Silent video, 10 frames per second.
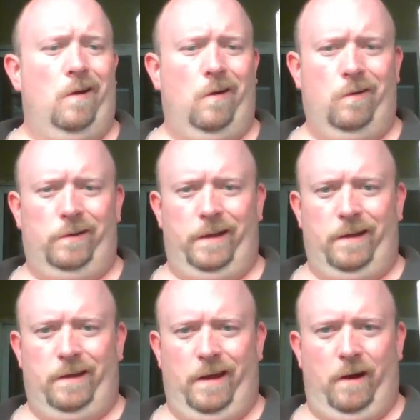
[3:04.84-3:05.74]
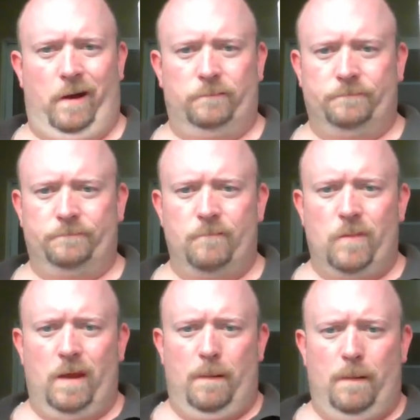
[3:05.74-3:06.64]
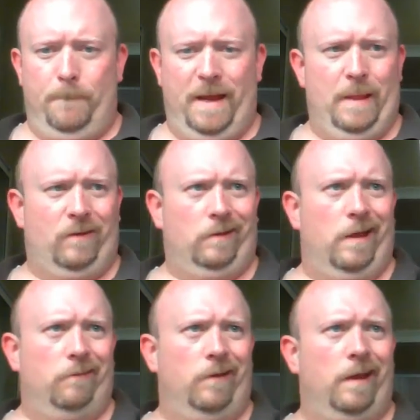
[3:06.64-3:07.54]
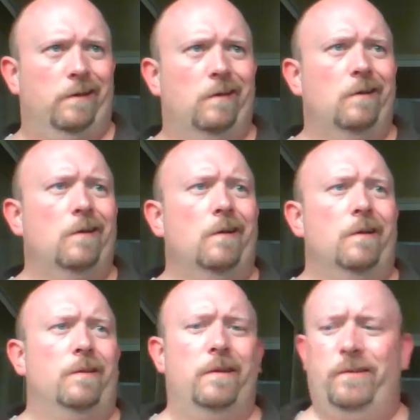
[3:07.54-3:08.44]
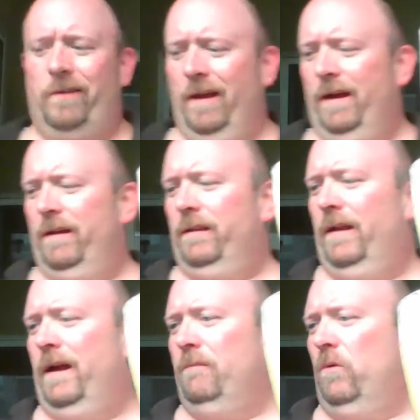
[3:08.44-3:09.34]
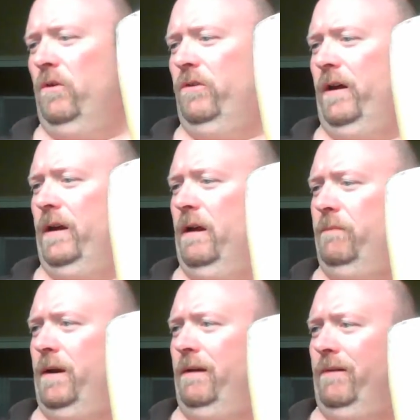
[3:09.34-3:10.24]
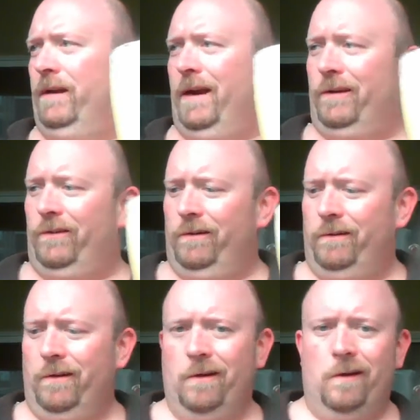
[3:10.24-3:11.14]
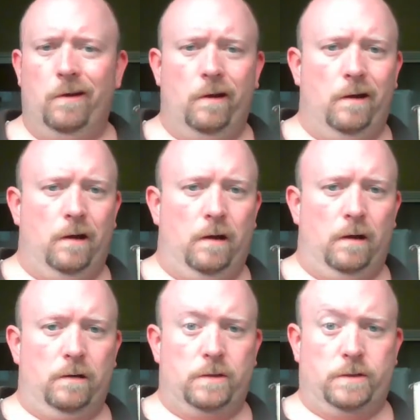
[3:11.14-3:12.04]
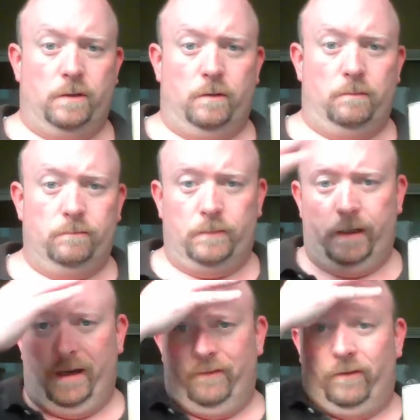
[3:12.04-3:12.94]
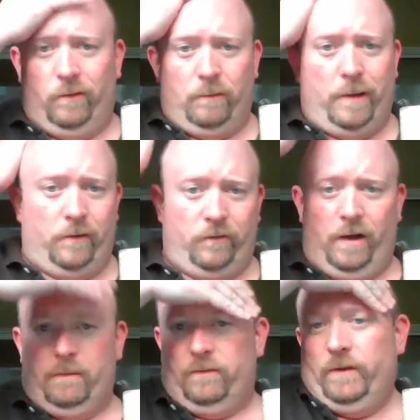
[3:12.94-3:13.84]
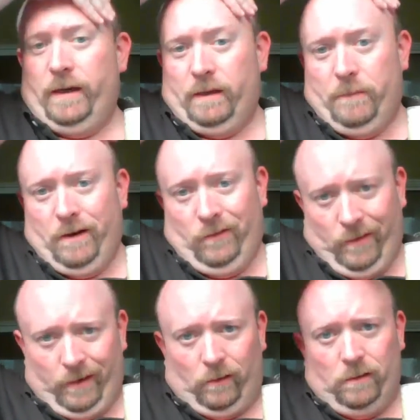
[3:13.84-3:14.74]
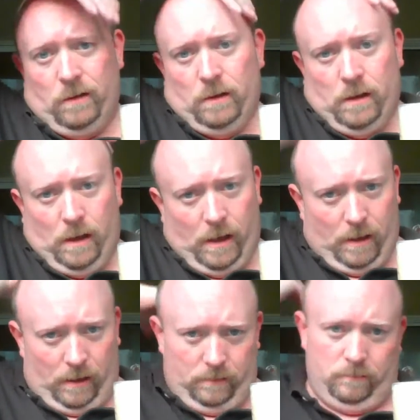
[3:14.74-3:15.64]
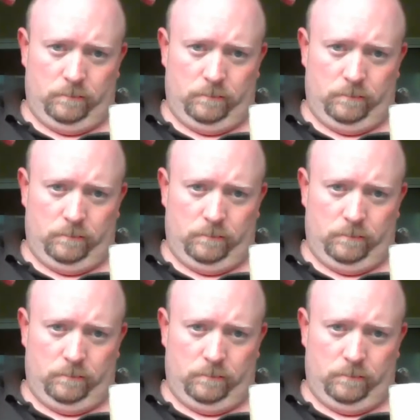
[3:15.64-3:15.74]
Holy cow. Man, that's a lot of head. This got a lot more shaken up than I realized. Uh, so I'm going to have to do a better job of letting the beer settle uh,